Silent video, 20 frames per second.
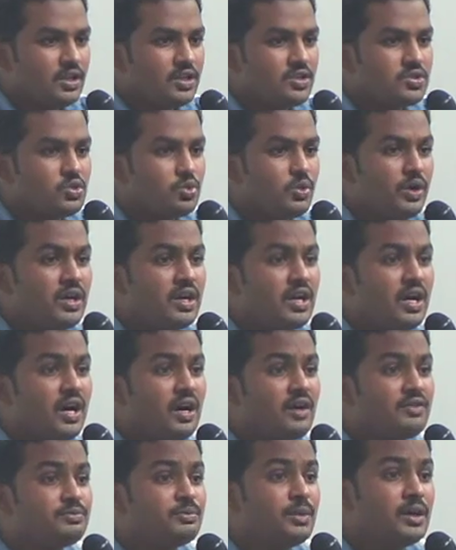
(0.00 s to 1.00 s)
That is
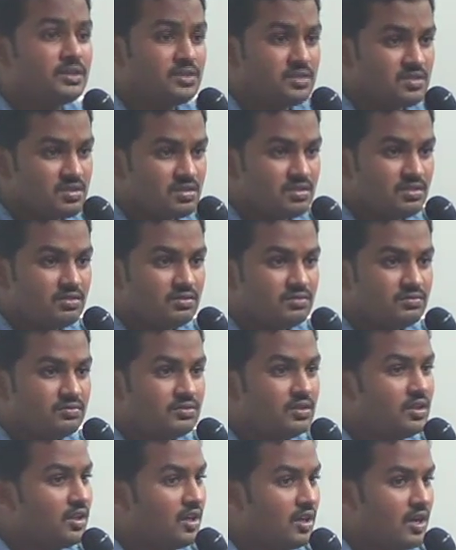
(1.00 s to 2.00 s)
2.5 months
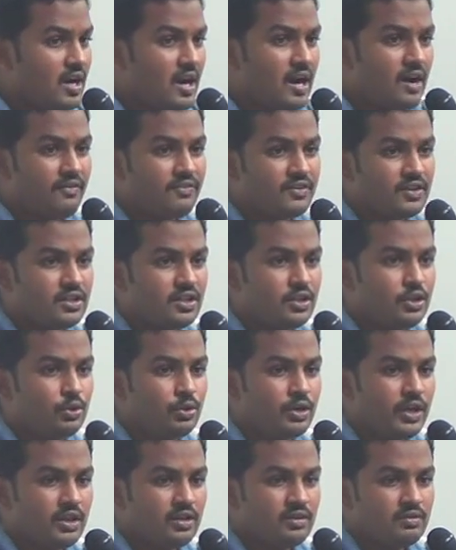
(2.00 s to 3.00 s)
after the
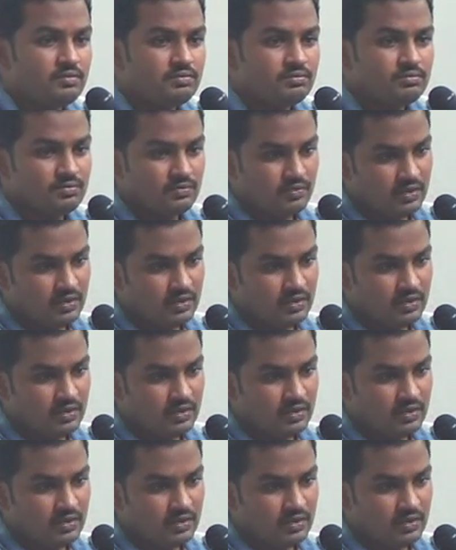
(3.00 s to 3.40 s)
due date.